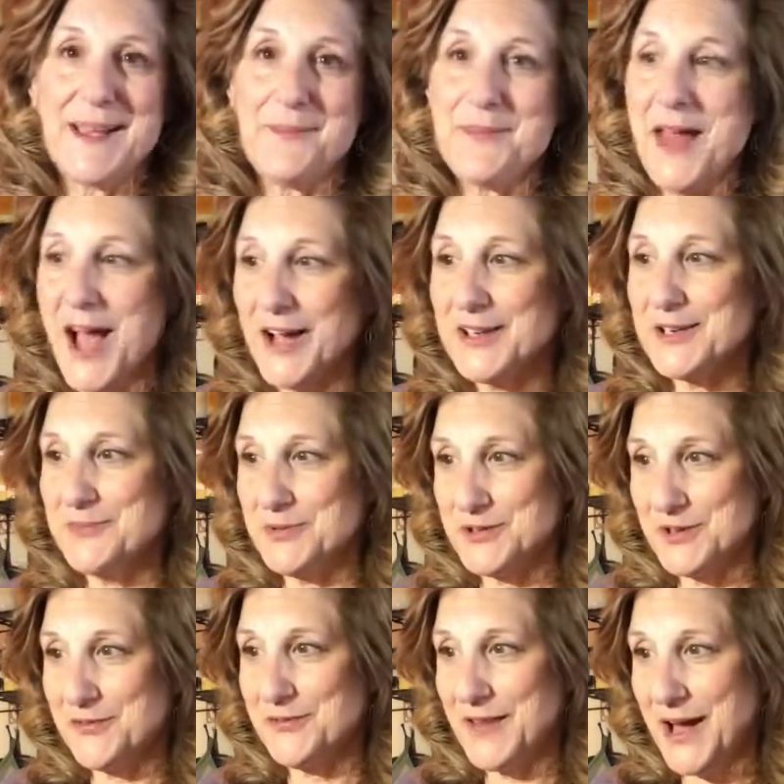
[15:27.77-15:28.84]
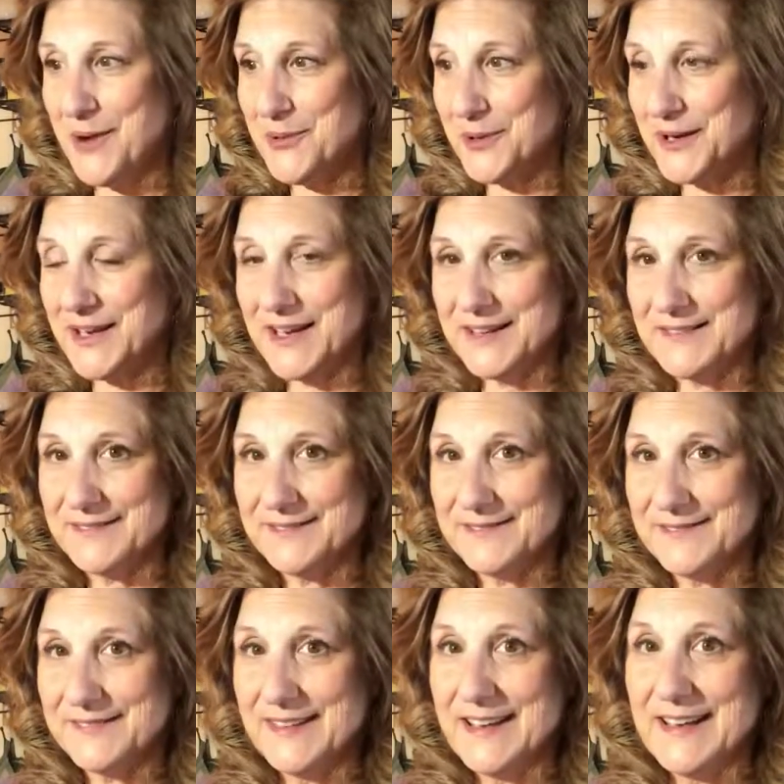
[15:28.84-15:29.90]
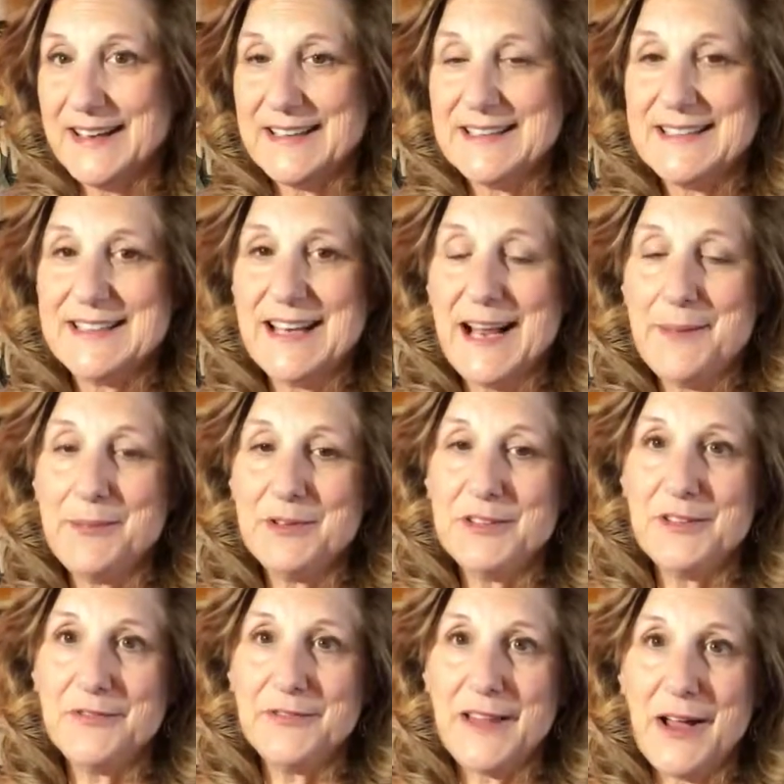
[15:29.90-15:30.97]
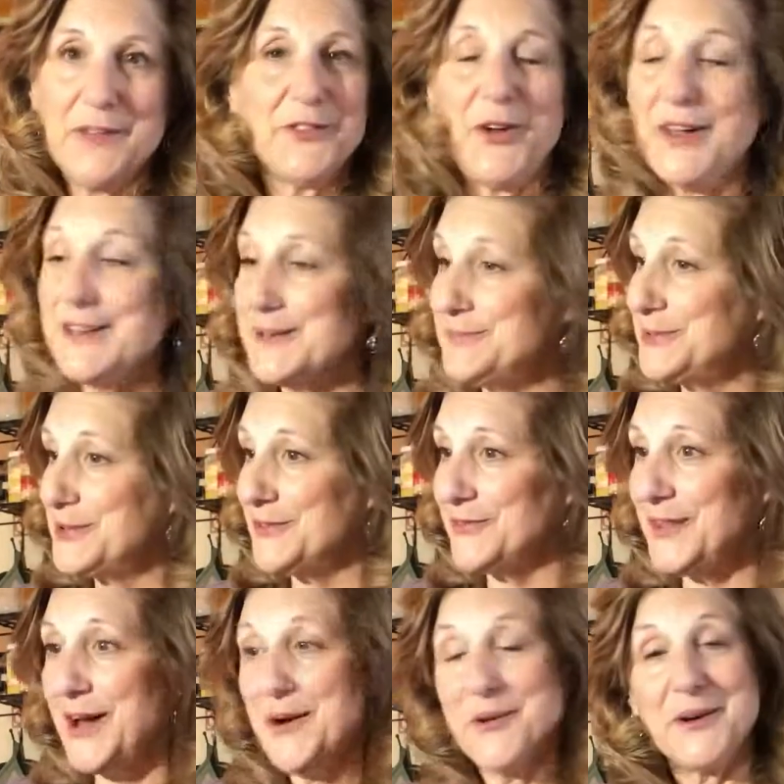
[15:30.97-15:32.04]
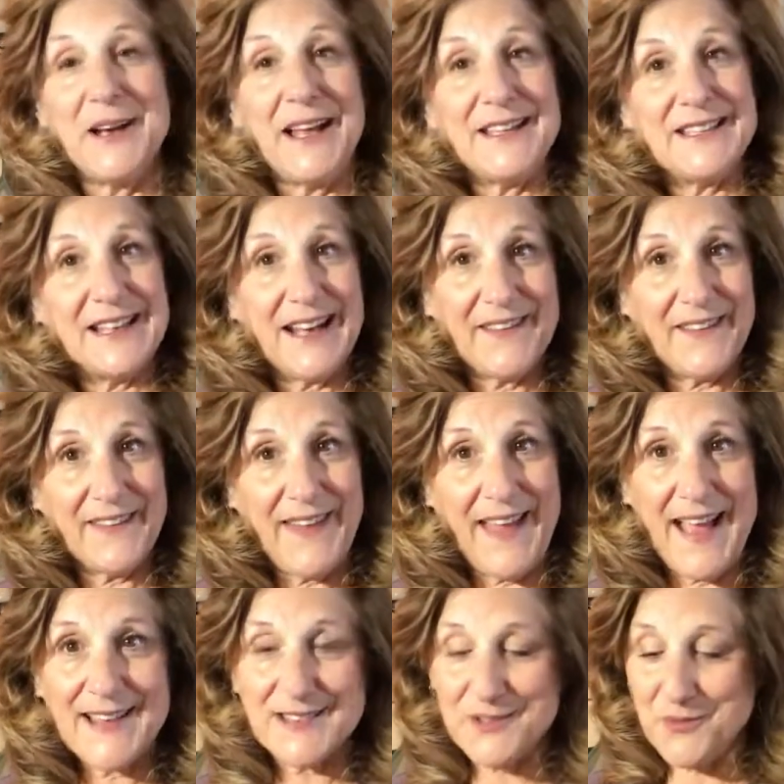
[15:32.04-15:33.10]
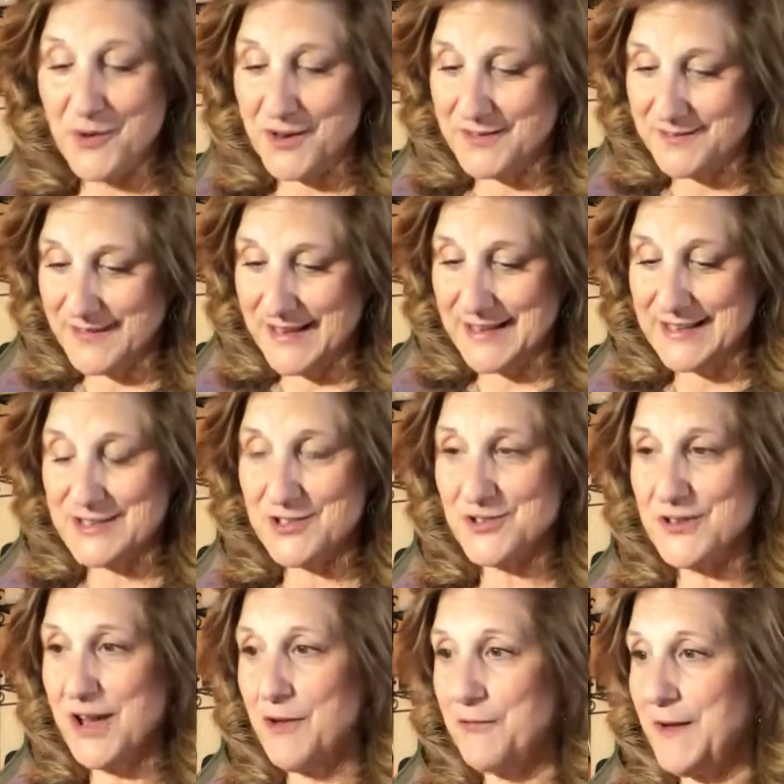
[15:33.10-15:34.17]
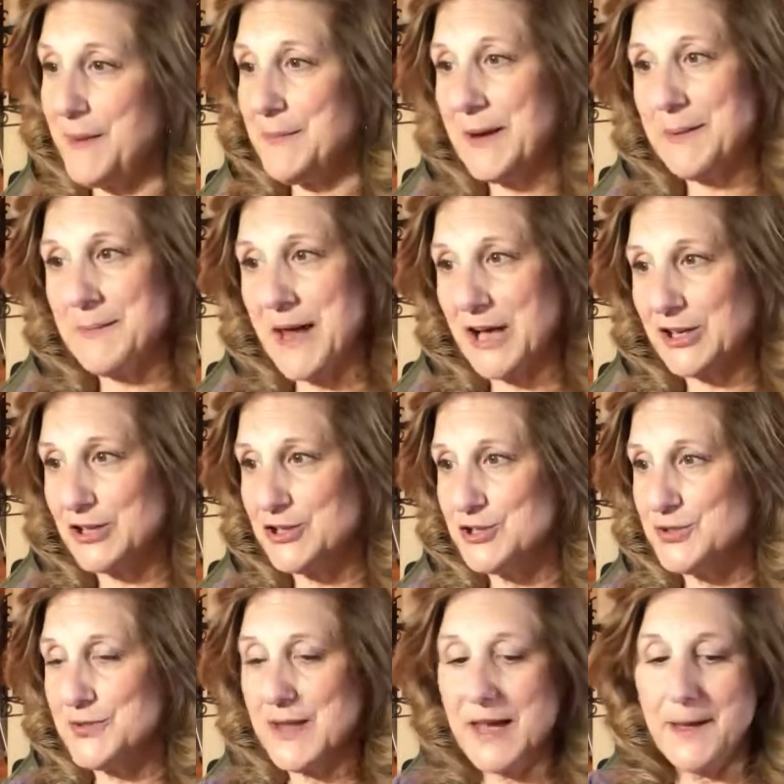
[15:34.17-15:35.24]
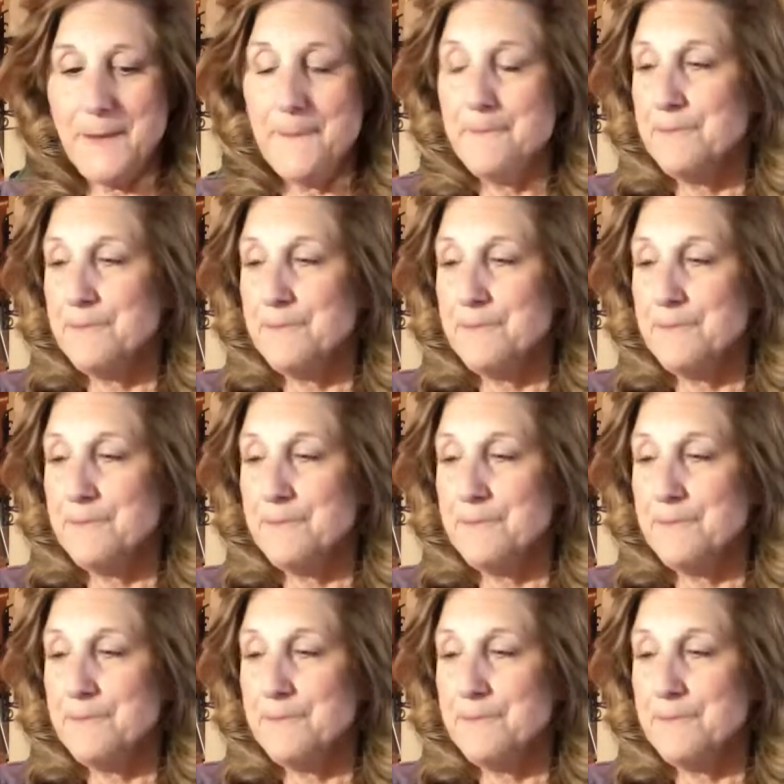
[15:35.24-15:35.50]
I'm not going to put the flour in. Did I put the flour? No, I didn't put the flour in. I did on the last one, and it turned out fine, but I'm not going to do that.